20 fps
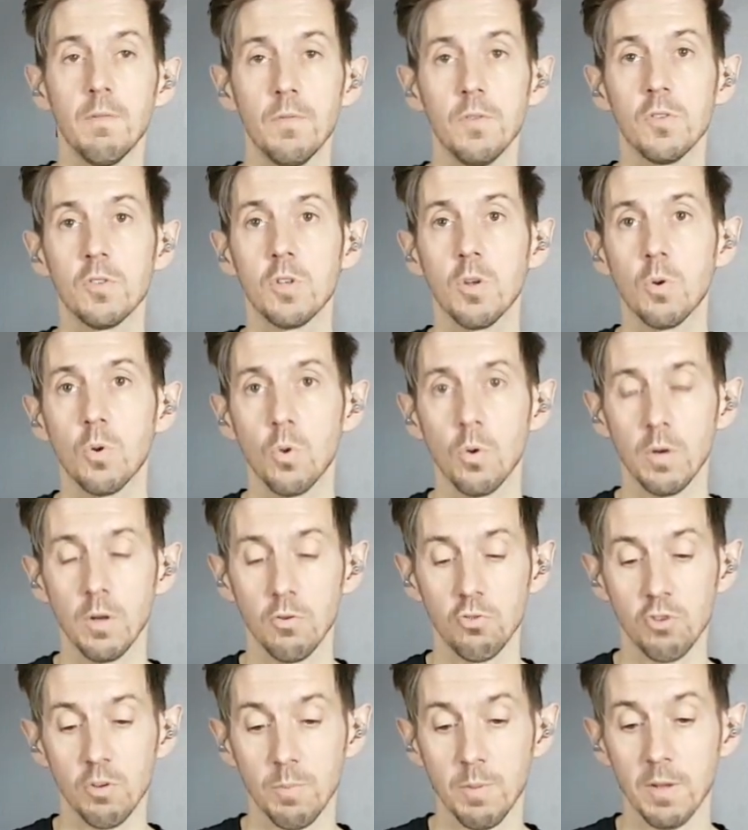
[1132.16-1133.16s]
So quarter note
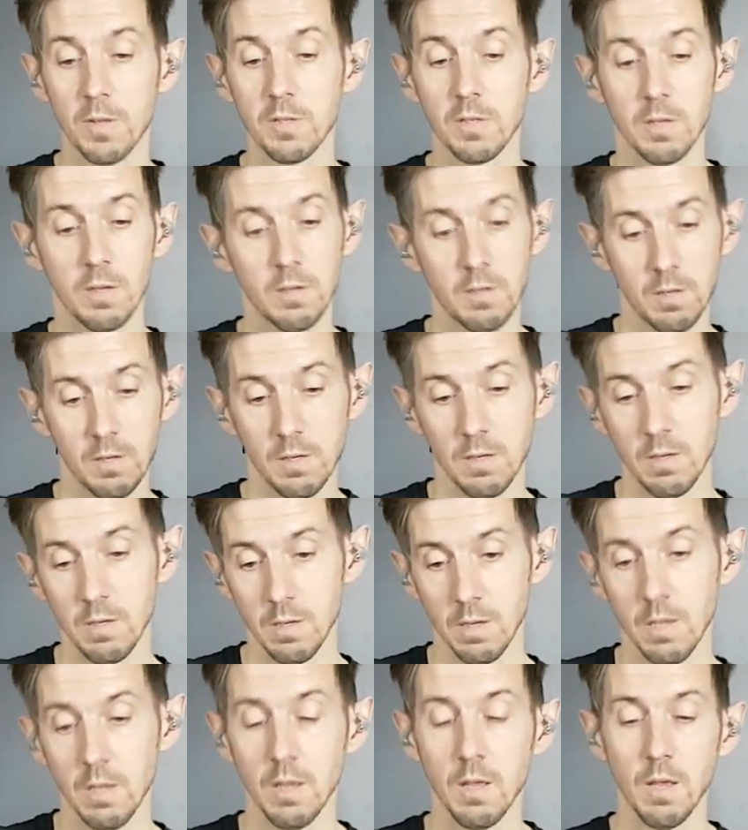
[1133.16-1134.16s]
triplets.
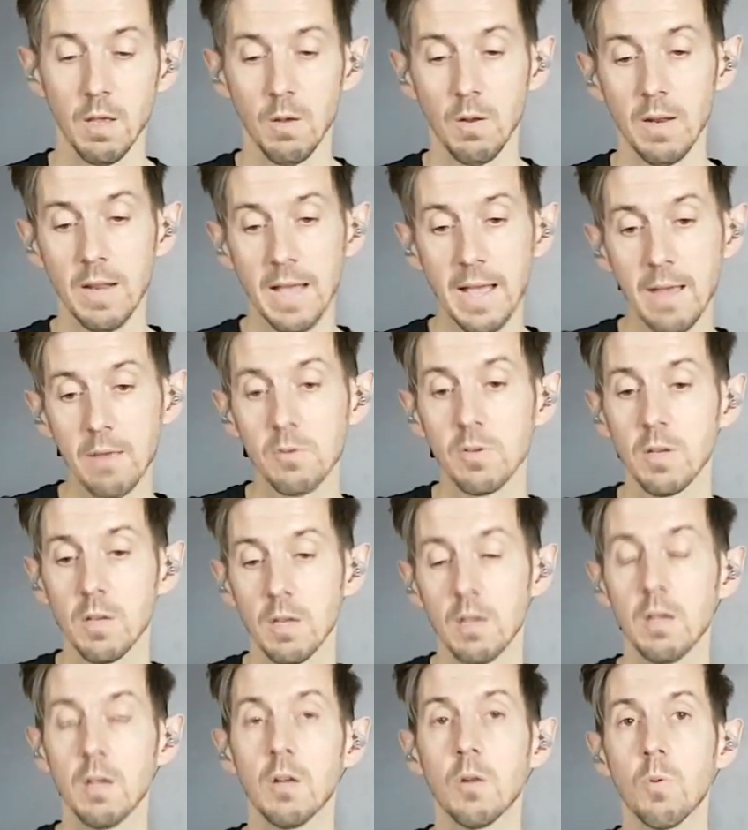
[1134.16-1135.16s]
Loud,
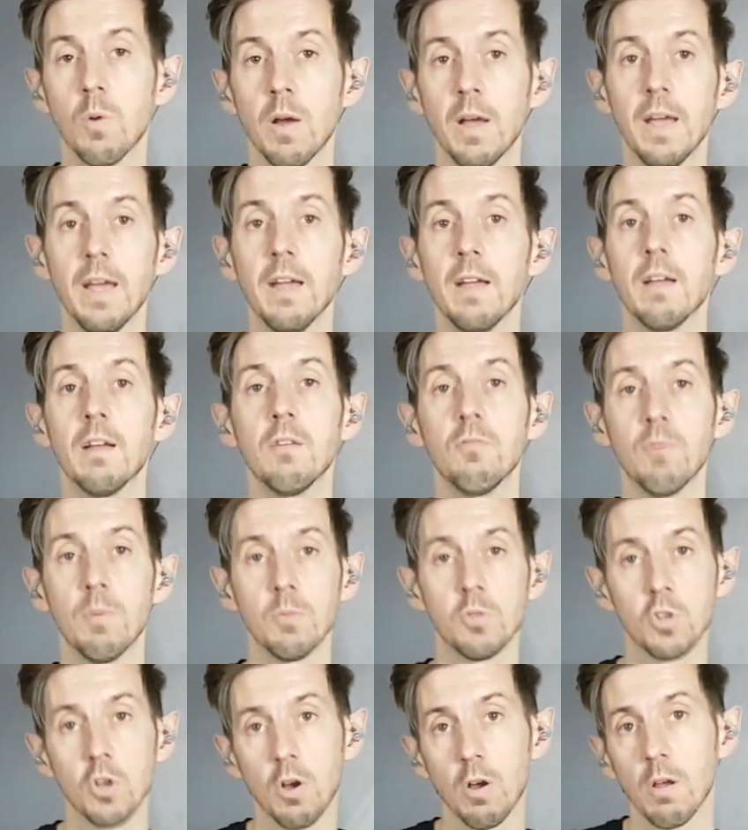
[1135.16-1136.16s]
quiet, rim
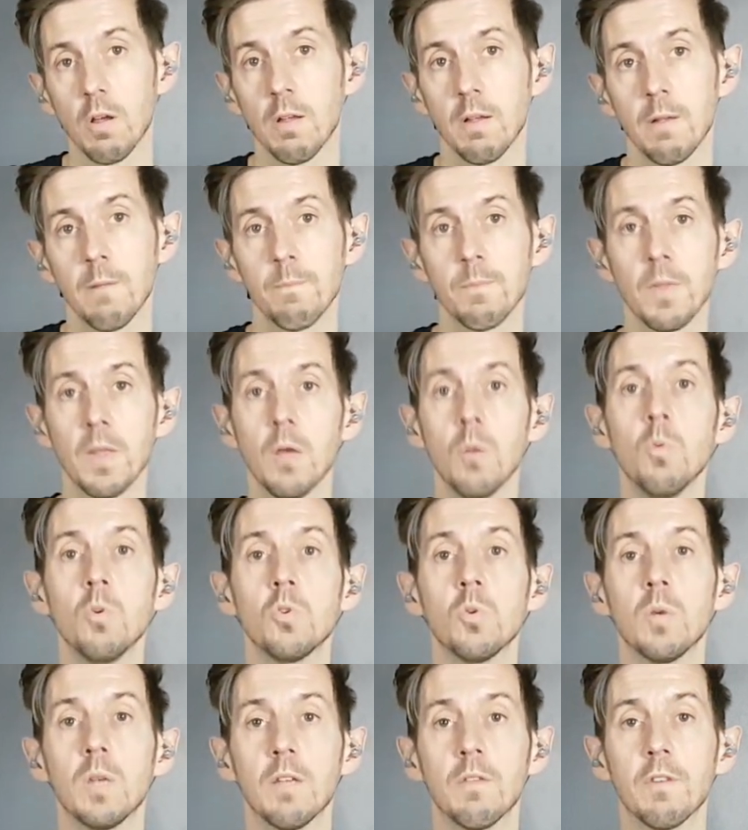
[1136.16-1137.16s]
shot, which
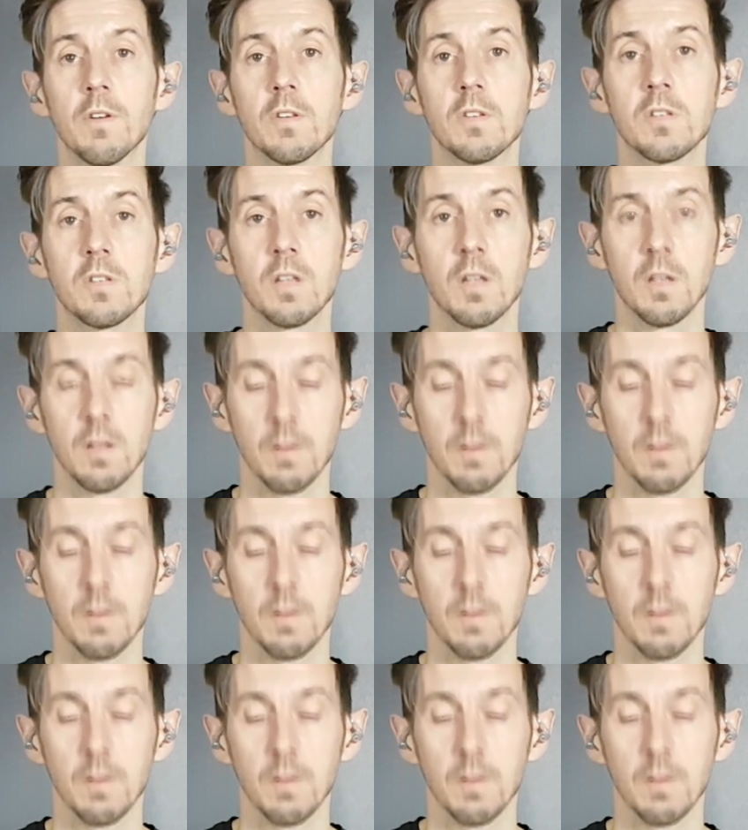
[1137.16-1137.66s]
will give us